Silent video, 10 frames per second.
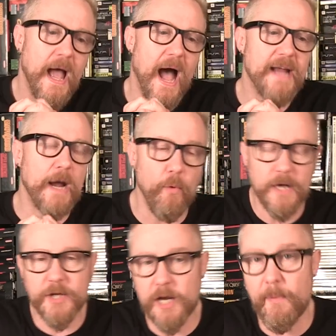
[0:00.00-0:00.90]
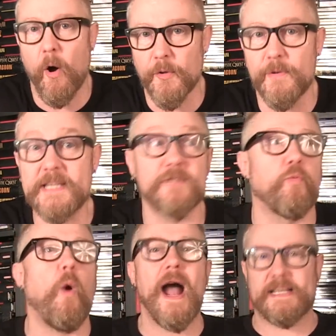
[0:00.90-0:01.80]
And I want to talk about all the reasons
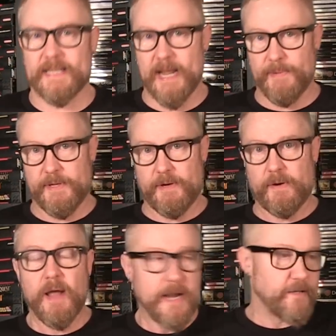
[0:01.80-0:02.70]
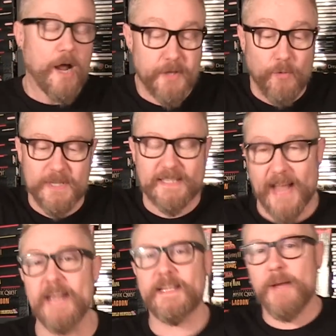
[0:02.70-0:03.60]
why it's the game of the year. I just I don't want to
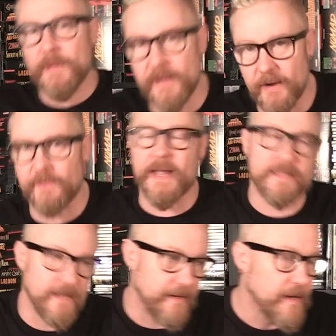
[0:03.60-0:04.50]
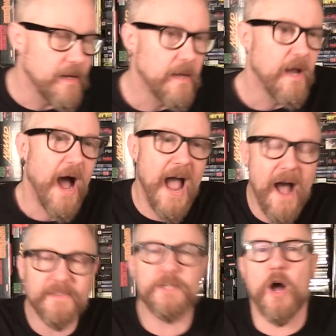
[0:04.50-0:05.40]
say it's game of the year, that's it. I
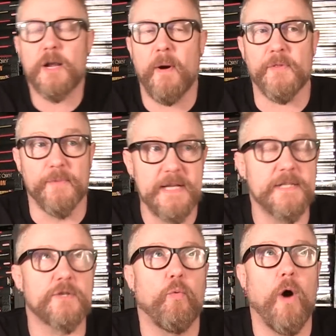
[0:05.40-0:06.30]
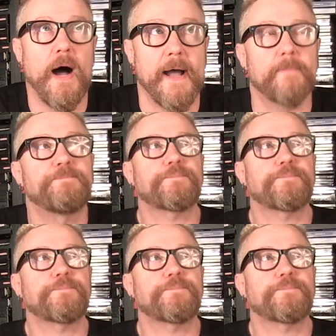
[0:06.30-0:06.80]
have to talk about the reasons why.